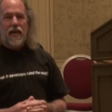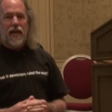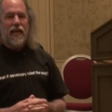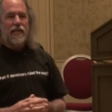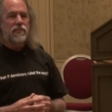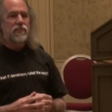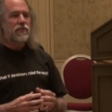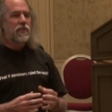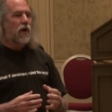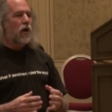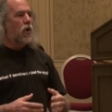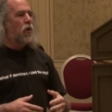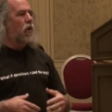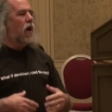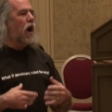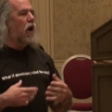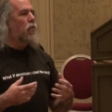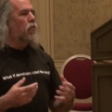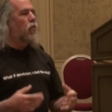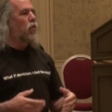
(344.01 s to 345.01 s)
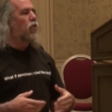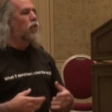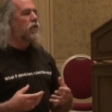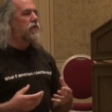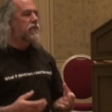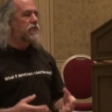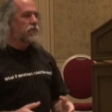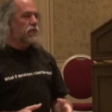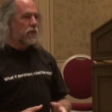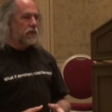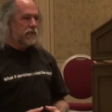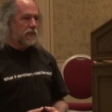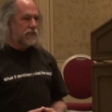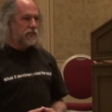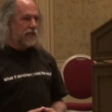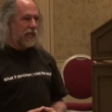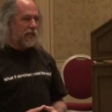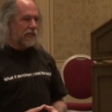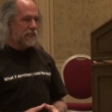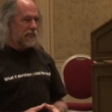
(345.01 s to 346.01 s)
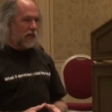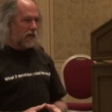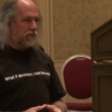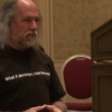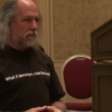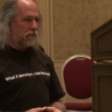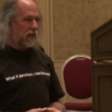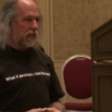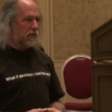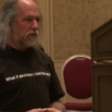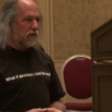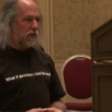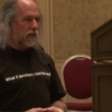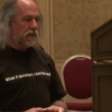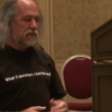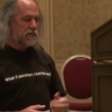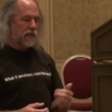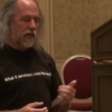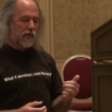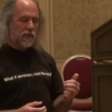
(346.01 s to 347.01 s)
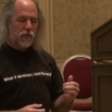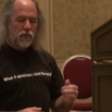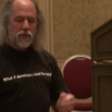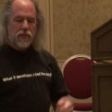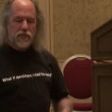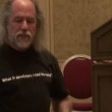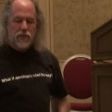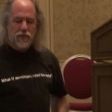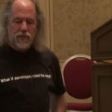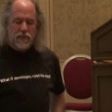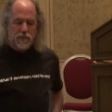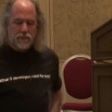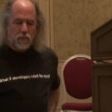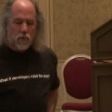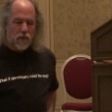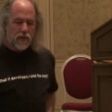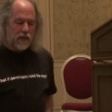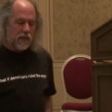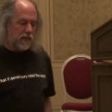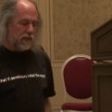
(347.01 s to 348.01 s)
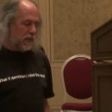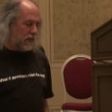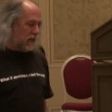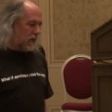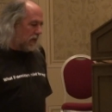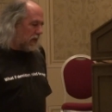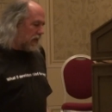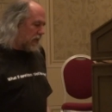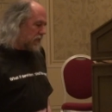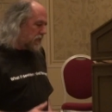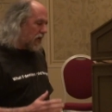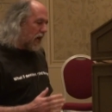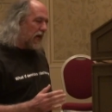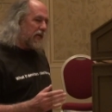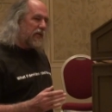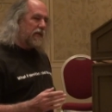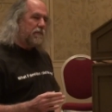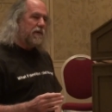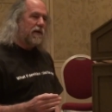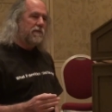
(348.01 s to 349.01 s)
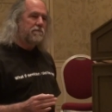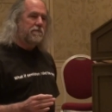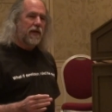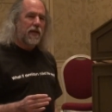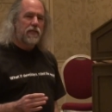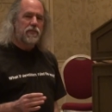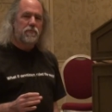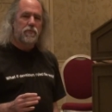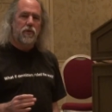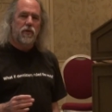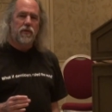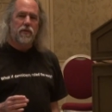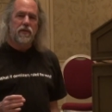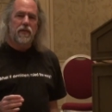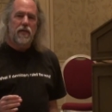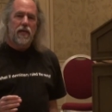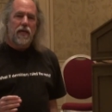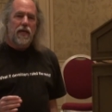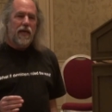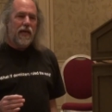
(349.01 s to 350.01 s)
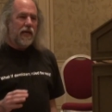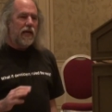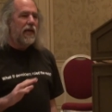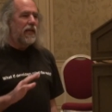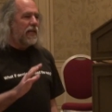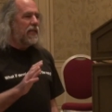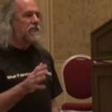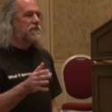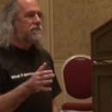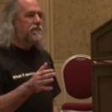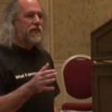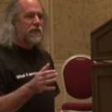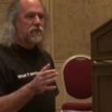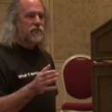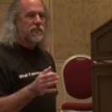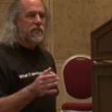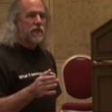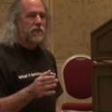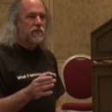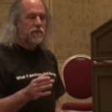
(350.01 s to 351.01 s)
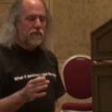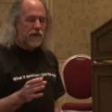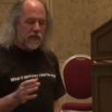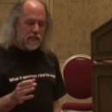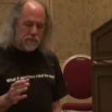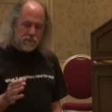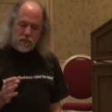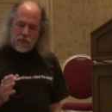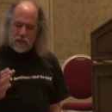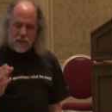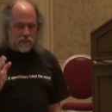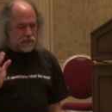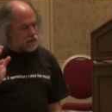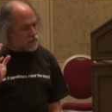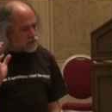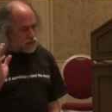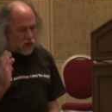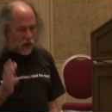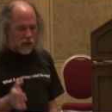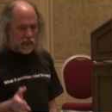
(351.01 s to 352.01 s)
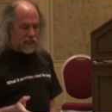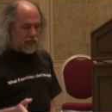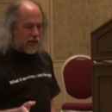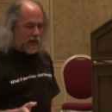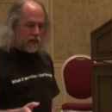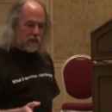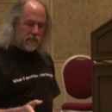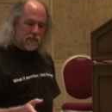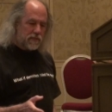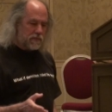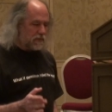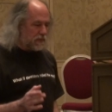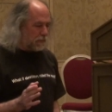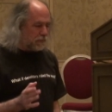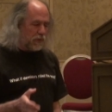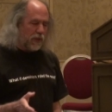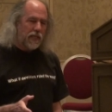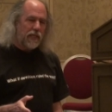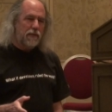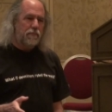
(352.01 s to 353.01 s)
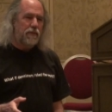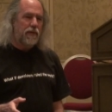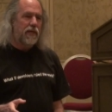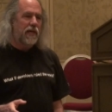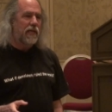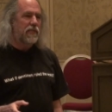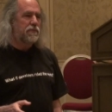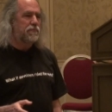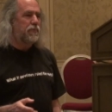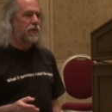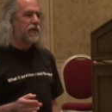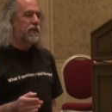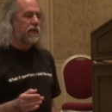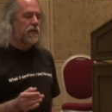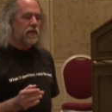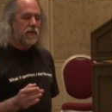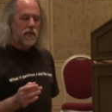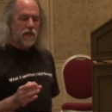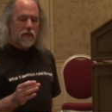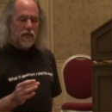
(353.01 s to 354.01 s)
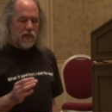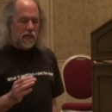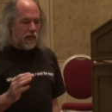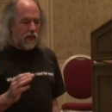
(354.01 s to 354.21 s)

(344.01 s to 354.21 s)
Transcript: And so our world is going to change out from under us. I alluded to this morning talking about Facebook. And it is interesting with Facebook because it started out as completely PHP.